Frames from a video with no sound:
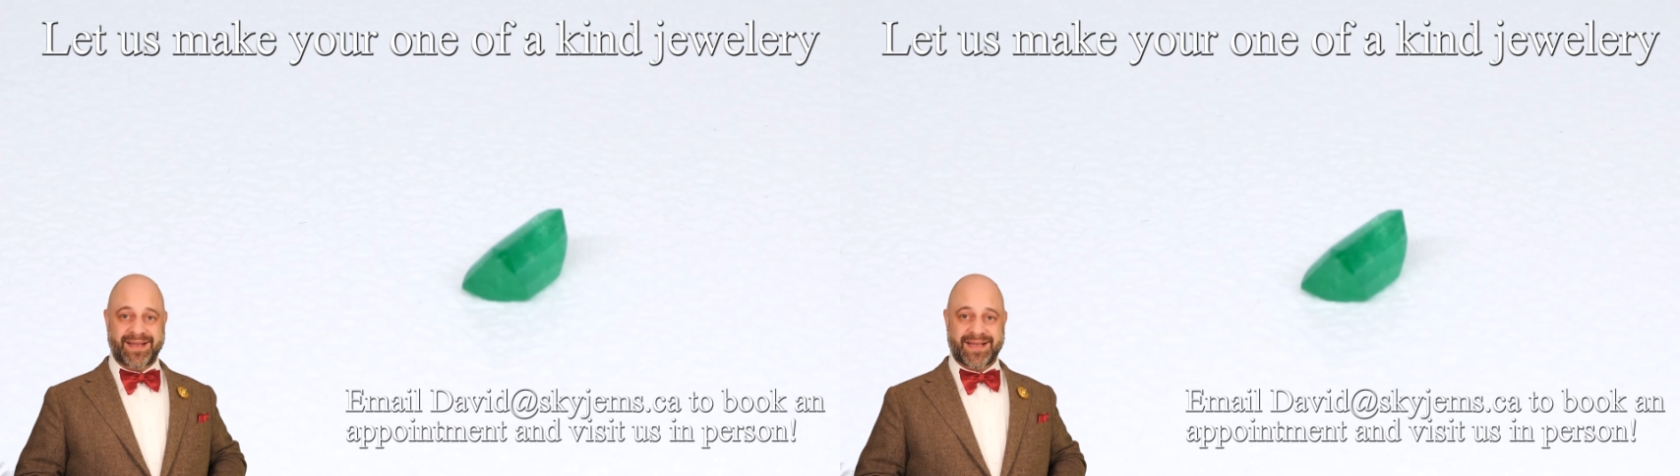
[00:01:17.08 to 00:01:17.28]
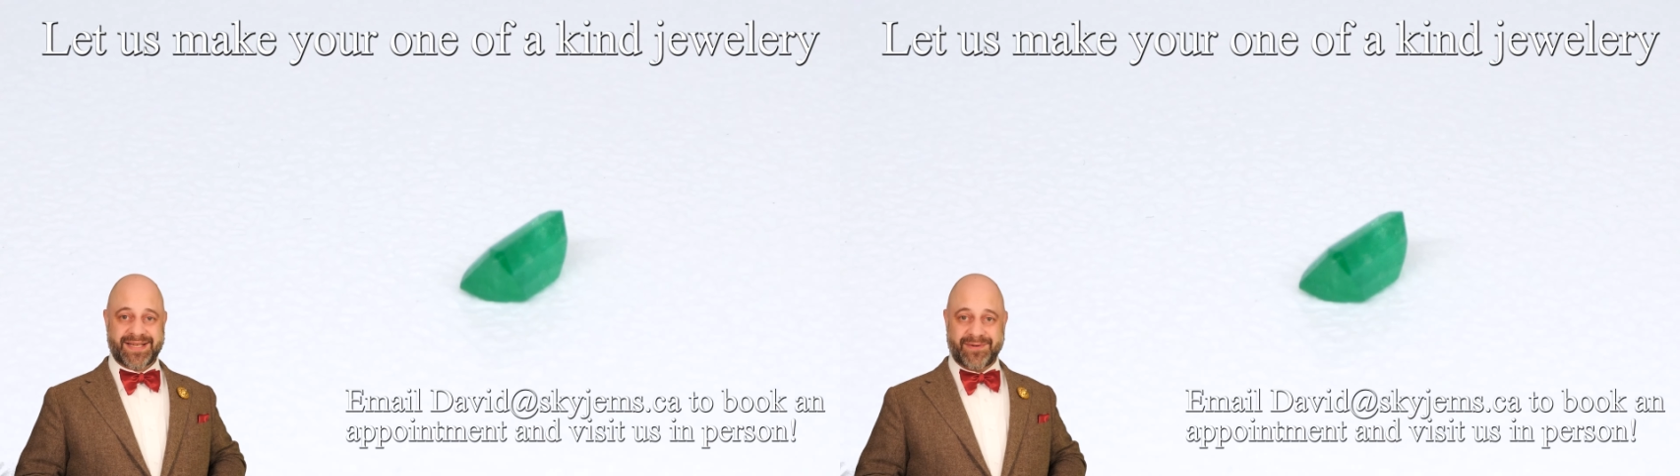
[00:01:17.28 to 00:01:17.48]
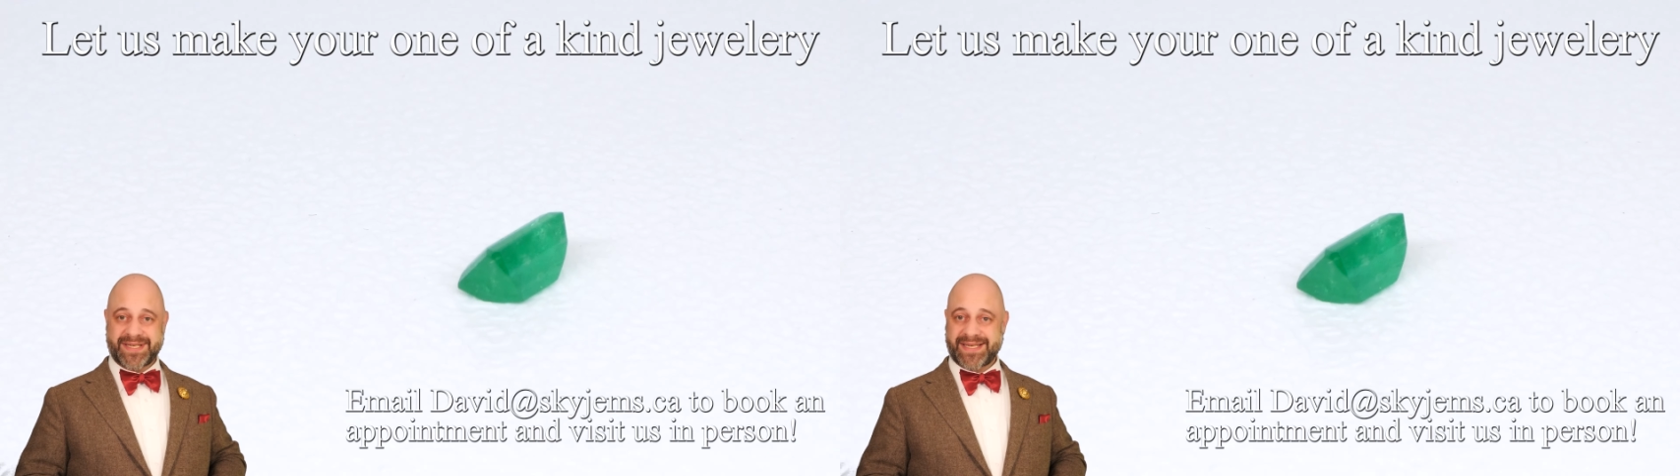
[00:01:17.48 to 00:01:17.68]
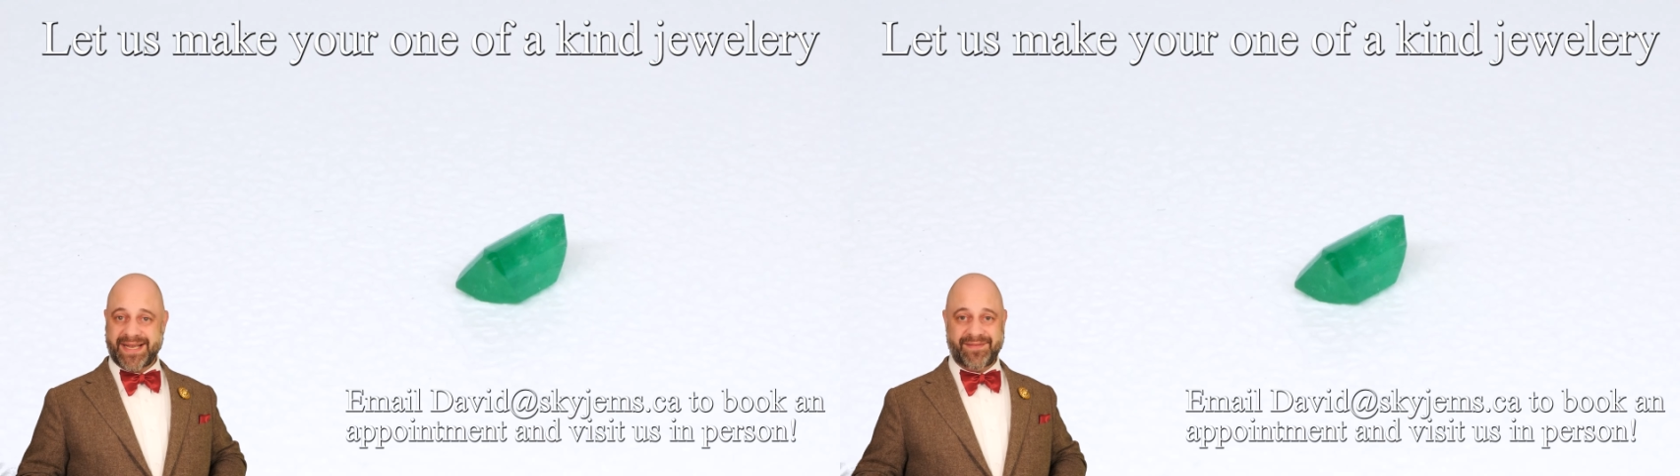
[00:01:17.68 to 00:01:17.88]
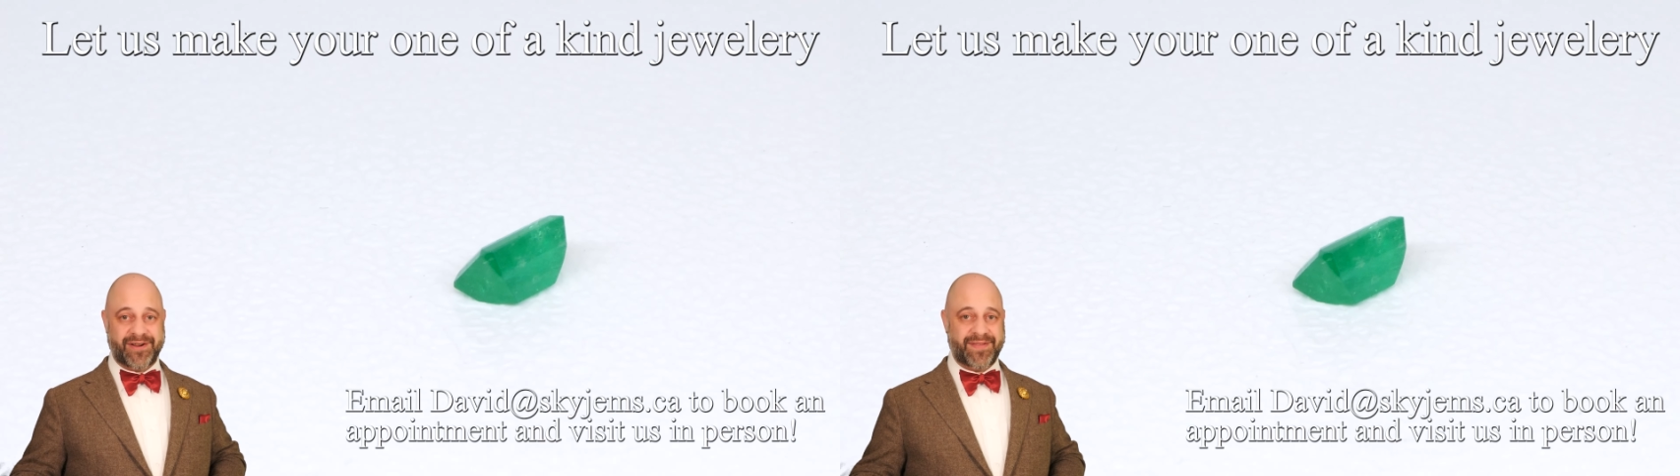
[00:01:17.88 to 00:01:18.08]
as I always
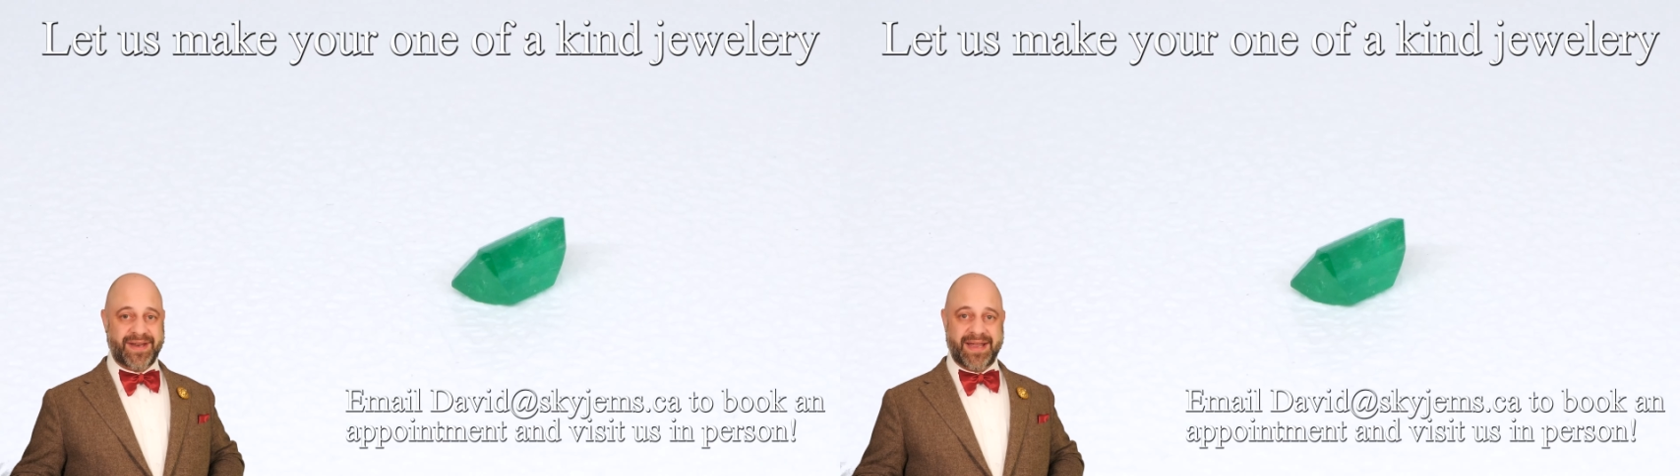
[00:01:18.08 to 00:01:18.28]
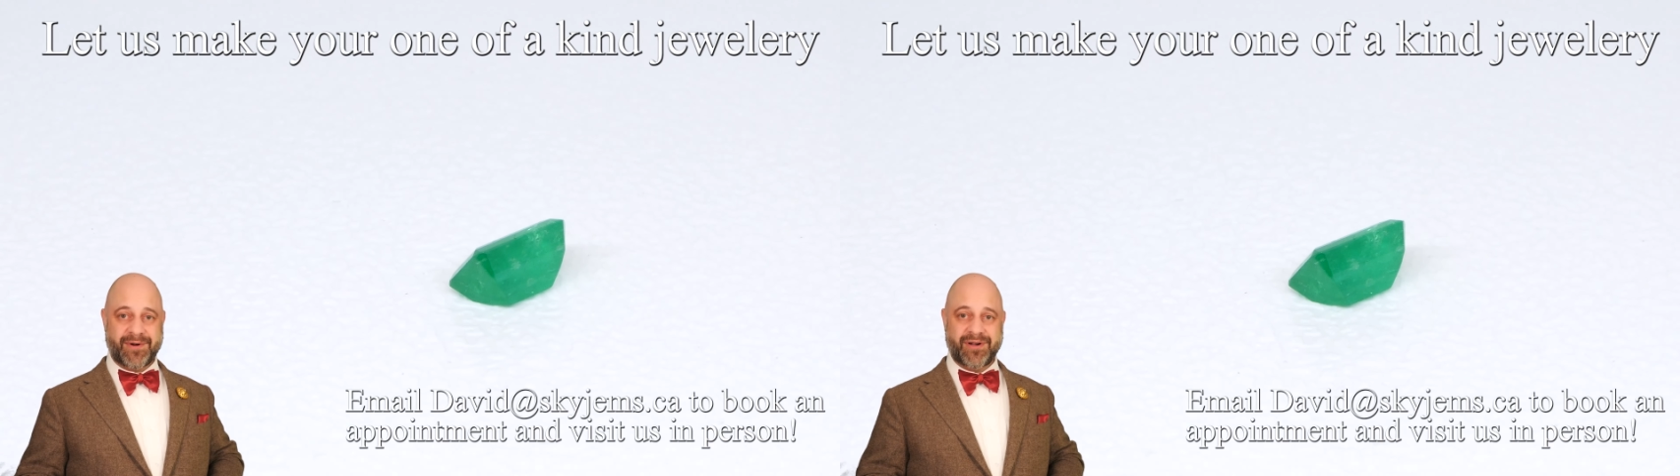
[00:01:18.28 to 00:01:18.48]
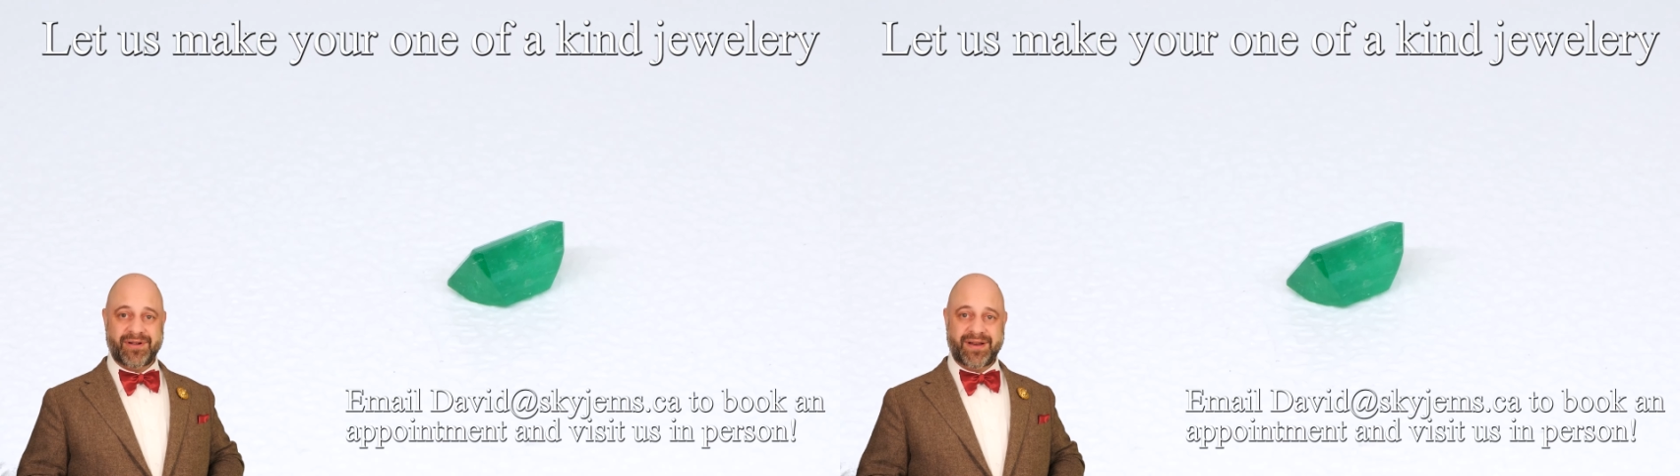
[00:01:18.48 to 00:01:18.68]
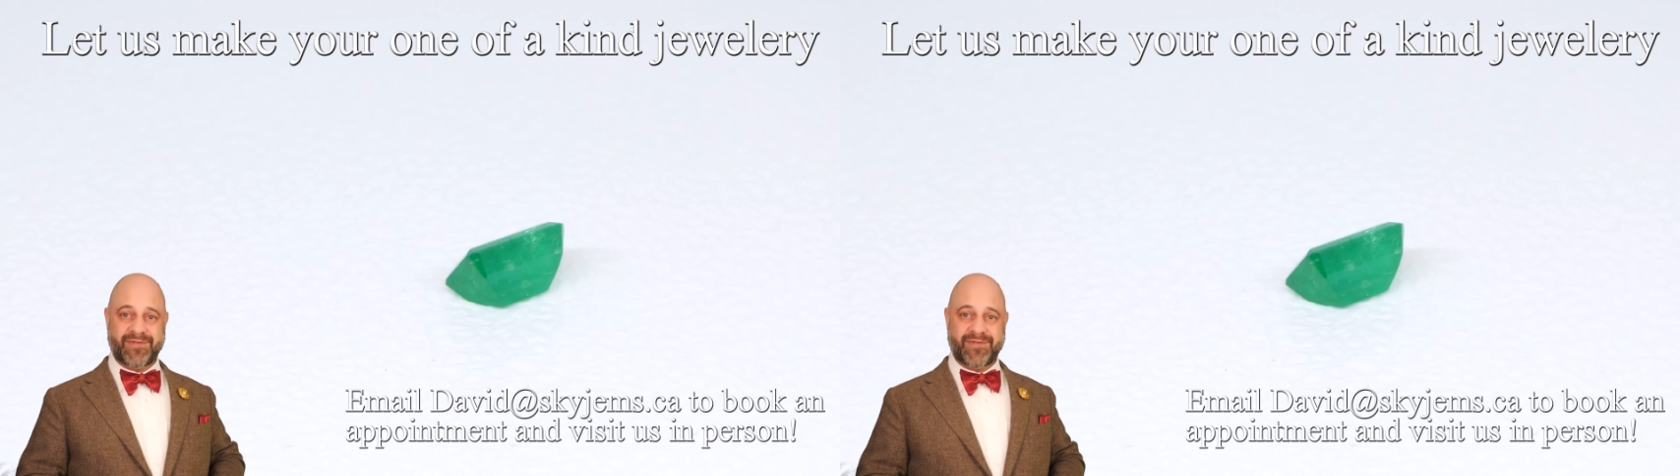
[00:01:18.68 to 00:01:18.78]
say, if you're in the neighborhood,